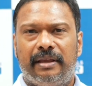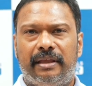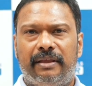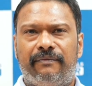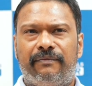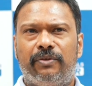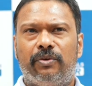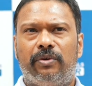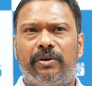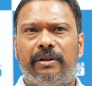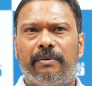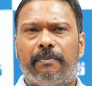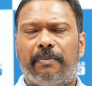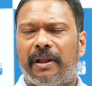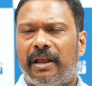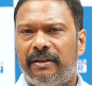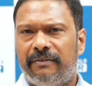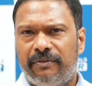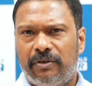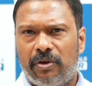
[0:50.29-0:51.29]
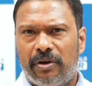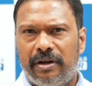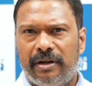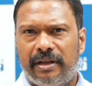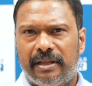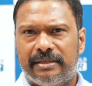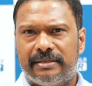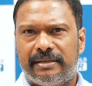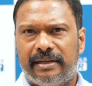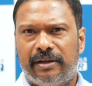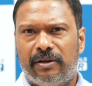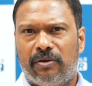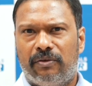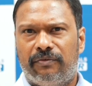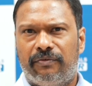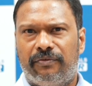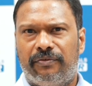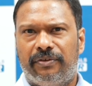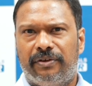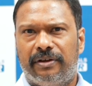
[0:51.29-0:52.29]
If you deprive your intestine
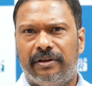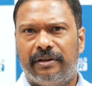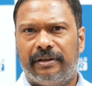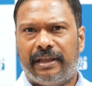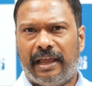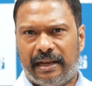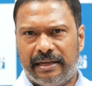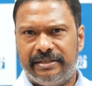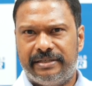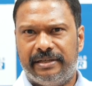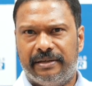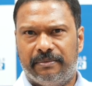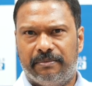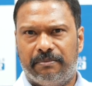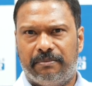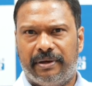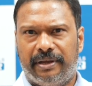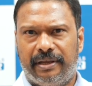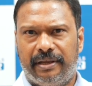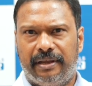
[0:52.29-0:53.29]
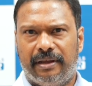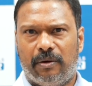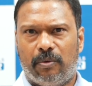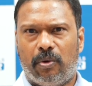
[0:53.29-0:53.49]
of calcium by